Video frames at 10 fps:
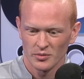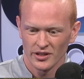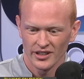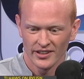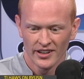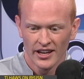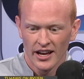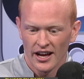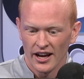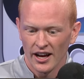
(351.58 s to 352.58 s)
be
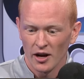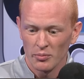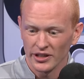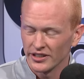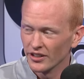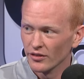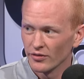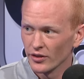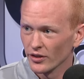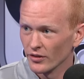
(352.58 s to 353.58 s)
uh, a big deal
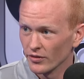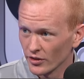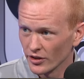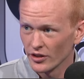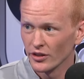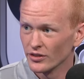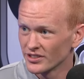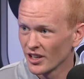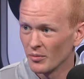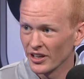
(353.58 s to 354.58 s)
for, for recruits
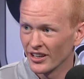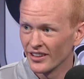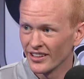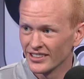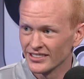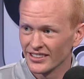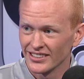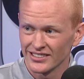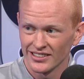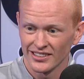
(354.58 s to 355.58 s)
coming in. It's
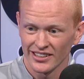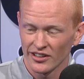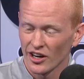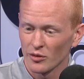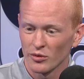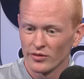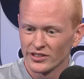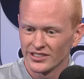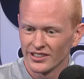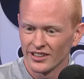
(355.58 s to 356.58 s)
it's an incredible
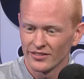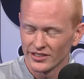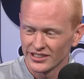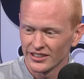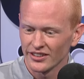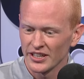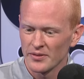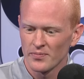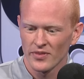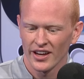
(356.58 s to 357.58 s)
faci- facility,
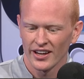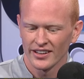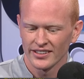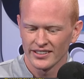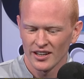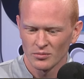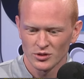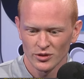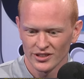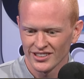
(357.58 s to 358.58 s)
and I'm
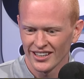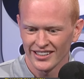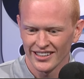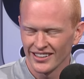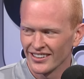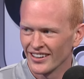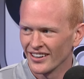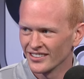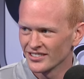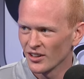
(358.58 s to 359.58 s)
so excited to get in there
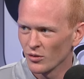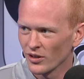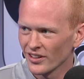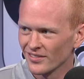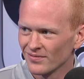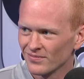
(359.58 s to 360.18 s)
and start working.